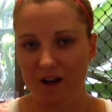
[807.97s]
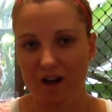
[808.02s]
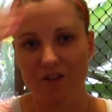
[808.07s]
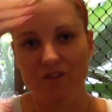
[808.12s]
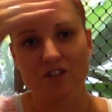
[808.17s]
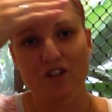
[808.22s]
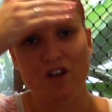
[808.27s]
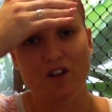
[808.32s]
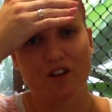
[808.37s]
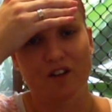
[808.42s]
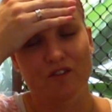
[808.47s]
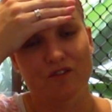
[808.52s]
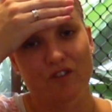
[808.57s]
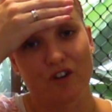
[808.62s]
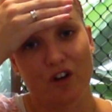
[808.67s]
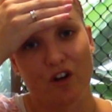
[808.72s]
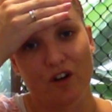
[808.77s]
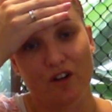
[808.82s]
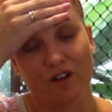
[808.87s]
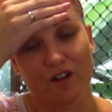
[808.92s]
I've totally
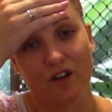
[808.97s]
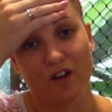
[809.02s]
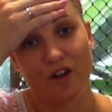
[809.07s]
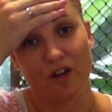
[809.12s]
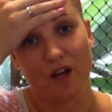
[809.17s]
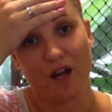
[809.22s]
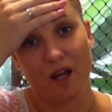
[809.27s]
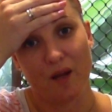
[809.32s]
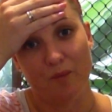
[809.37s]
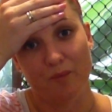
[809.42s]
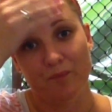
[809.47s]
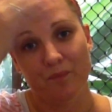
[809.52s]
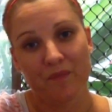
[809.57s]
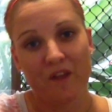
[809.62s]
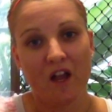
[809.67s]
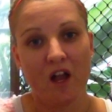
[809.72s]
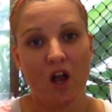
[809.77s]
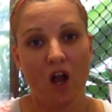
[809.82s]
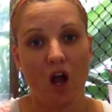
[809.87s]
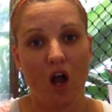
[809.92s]
forgotten her name.
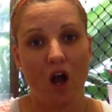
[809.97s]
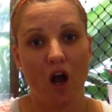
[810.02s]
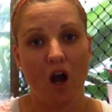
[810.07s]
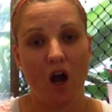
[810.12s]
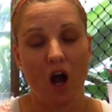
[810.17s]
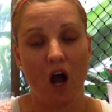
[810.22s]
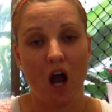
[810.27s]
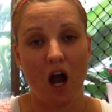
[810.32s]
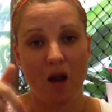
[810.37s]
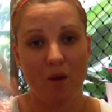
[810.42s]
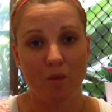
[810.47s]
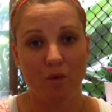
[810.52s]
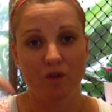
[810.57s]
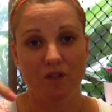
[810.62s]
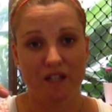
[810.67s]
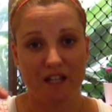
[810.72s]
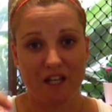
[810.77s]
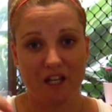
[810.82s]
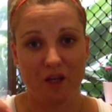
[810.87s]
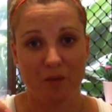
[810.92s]
I
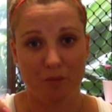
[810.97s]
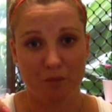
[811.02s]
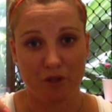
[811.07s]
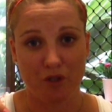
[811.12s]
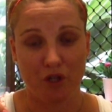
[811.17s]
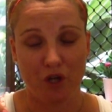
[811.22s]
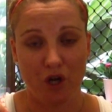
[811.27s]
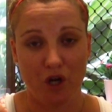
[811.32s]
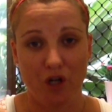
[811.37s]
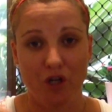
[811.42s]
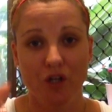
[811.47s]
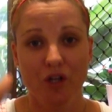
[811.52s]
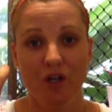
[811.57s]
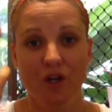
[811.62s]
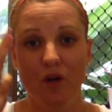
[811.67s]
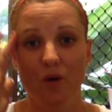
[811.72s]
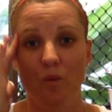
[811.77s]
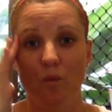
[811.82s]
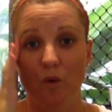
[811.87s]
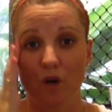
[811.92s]
will link it below
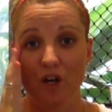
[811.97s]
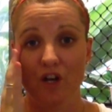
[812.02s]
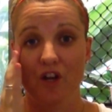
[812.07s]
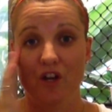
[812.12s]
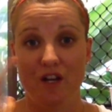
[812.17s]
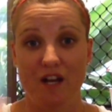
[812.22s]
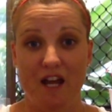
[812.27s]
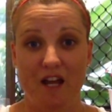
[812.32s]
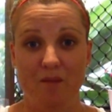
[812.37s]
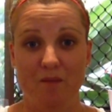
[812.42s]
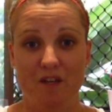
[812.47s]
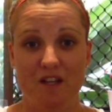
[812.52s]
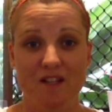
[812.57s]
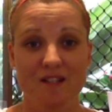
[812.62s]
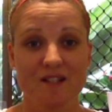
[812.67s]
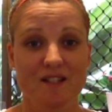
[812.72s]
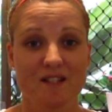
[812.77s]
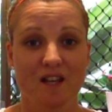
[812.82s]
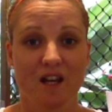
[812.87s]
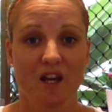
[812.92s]
what her name
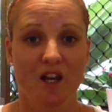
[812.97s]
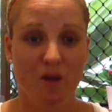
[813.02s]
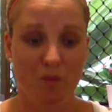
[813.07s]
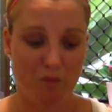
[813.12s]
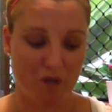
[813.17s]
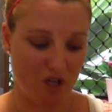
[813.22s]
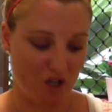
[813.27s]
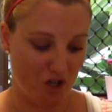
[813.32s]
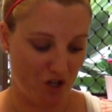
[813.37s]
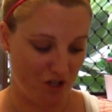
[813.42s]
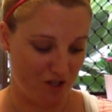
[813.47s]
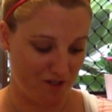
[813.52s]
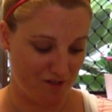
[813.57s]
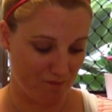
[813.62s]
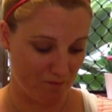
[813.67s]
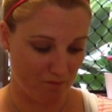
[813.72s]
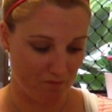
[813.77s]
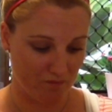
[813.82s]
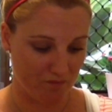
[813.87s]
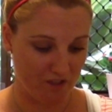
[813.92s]
is,
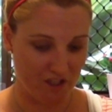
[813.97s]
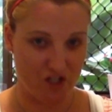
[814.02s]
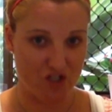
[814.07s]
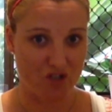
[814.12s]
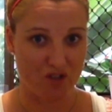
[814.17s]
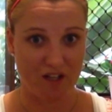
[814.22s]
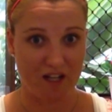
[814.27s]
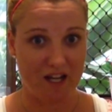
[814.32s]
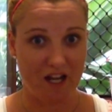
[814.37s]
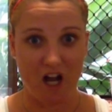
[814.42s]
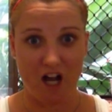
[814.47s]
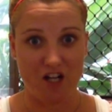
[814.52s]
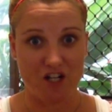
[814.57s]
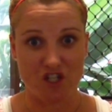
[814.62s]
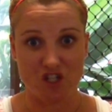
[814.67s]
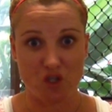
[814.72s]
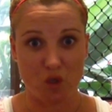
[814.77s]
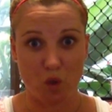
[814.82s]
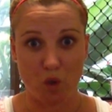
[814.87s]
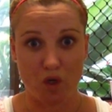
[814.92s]
because literally I
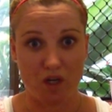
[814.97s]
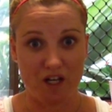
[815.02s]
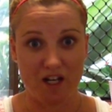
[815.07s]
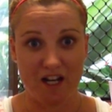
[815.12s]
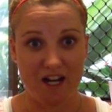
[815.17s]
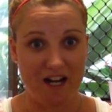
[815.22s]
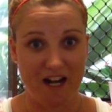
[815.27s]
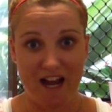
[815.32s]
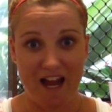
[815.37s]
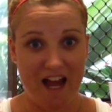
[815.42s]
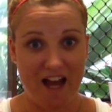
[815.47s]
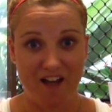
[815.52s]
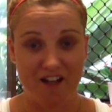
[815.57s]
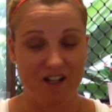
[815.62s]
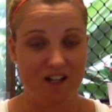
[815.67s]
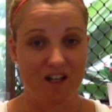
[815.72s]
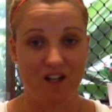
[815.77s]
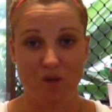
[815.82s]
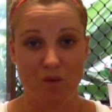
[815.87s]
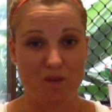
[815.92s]
just ordered and I had
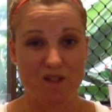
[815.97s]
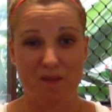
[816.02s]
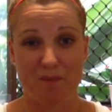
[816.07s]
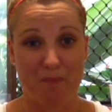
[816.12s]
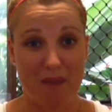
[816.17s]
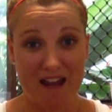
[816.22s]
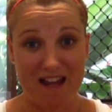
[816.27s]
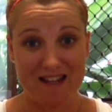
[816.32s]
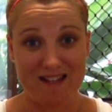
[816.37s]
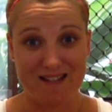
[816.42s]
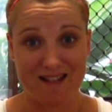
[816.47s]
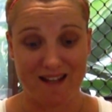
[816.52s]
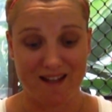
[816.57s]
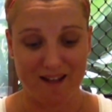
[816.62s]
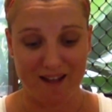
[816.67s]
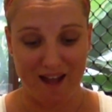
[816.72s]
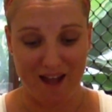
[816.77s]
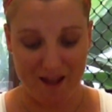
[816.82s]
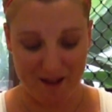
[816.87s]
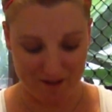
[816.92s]
it, and it was
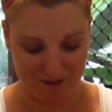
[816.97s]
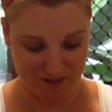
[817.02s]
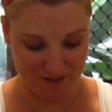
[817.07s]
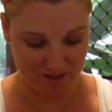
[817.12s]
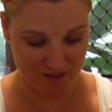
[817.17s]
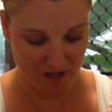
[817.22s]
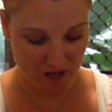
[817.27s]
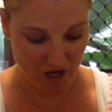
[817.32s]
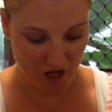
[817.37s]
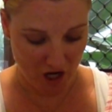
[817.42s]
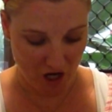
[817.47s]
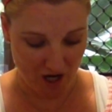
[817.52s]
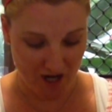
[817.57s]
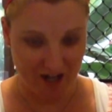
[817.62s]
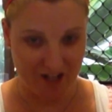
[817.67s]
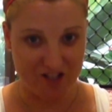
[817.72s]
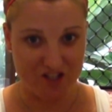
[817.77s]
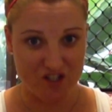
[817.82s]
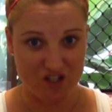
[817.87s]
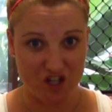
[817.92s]
amazing, and I
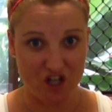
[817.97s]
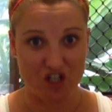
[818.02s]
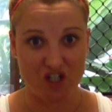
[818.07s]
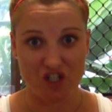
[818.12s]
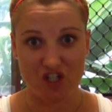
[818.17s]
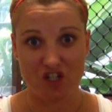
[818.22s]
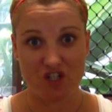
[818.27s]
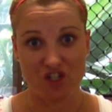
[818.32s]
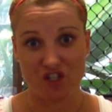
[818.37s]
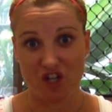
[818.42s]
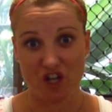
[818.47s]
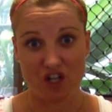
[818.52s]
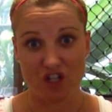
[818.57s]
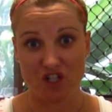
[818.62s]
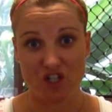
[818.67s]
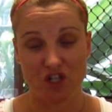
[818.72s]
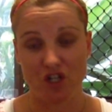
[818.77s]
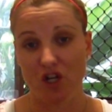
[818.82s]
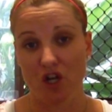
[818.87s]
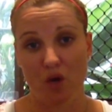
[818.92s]
had searched and
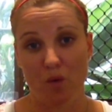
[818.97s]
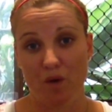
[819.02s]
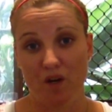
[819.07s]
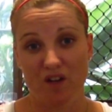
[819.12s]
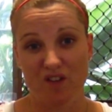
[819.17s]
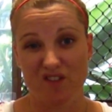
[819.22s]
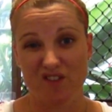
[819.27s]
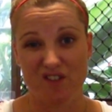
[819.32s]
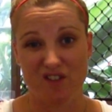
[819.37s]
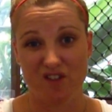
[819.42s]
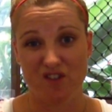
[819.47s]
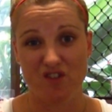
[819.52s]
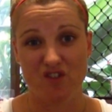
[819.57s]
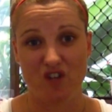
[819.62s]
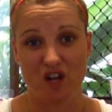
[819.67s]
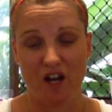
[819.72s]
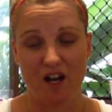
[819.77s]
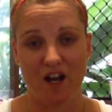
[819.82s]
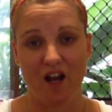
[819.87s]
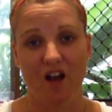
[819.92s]
searched, and no one else in
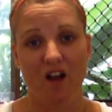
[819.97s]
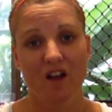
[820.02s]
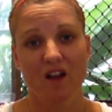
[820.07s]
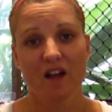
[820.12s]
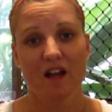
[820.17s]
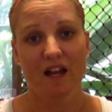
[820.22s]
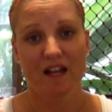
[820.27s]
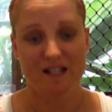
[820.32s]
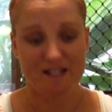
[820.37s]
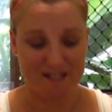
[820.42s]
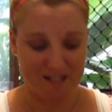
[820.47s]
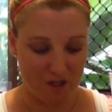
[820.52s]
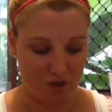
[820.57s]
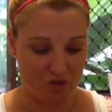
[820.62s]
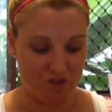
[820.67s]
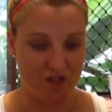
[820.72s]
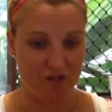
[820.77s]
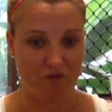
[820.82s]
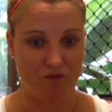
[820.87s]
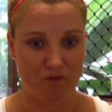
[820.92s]
Australia
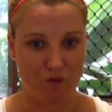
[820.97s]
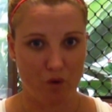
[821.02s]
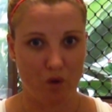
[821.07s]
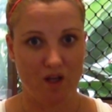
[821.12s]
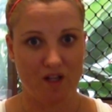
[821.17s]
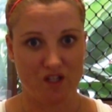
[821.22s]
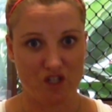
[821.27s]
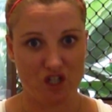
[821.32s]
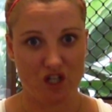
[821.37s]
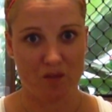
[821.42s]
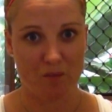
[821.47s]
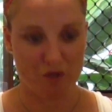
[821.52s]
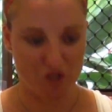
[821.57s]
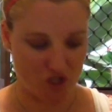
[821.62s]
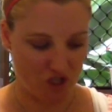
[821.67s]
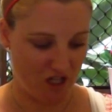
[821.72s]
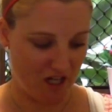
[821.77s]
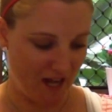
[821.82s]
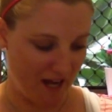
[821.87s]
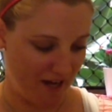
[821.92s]
sells it for as cheap as
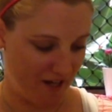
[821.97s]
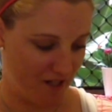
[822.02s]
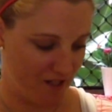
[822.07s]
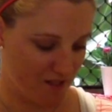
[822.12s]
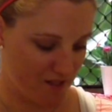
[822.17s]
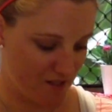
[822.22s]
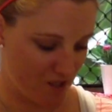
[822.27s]
she had it.